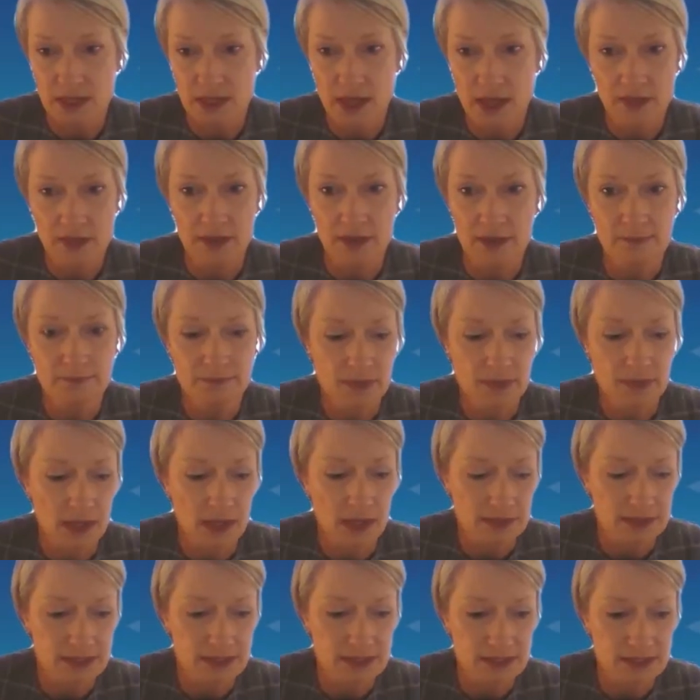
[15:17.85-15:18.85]

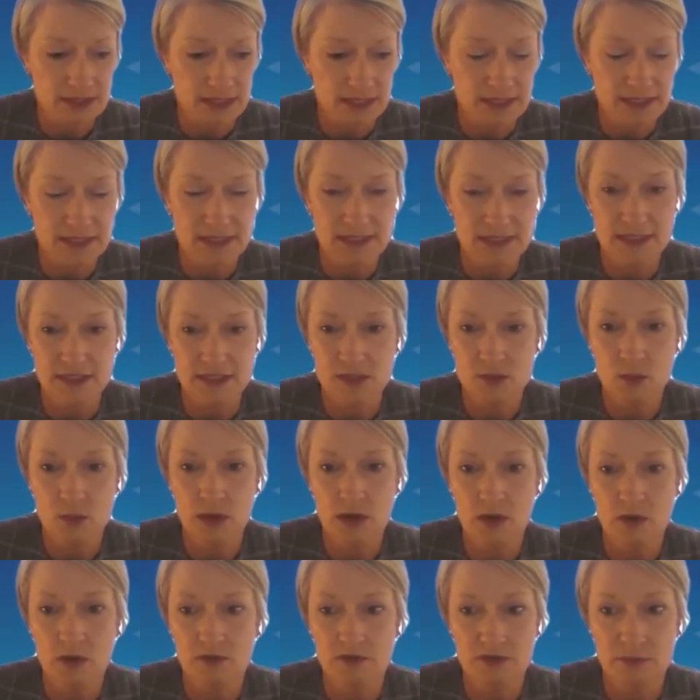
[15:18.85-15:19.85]
other diseases as
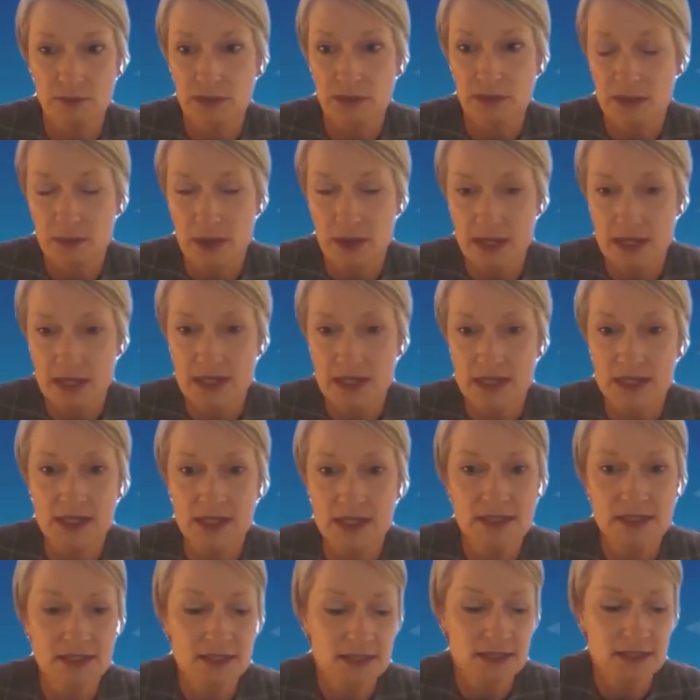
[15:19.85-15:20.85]
well for many, many
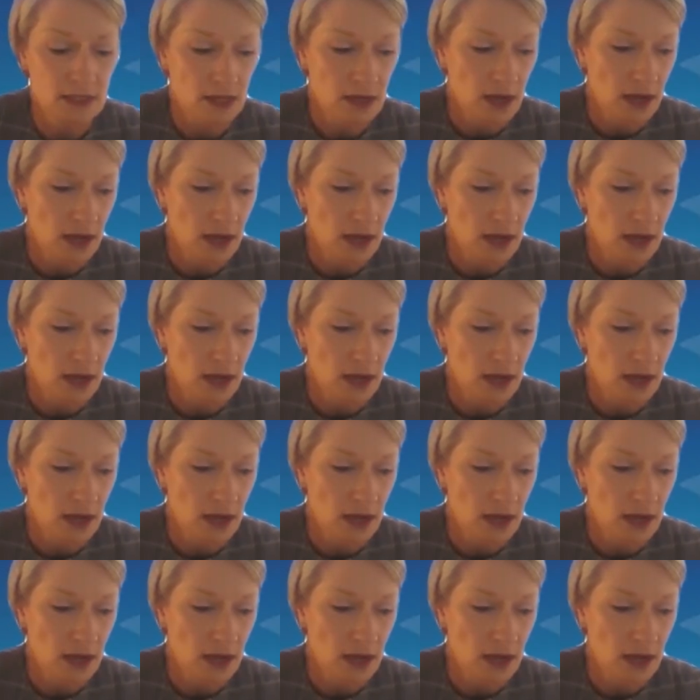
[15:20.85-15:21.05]
years.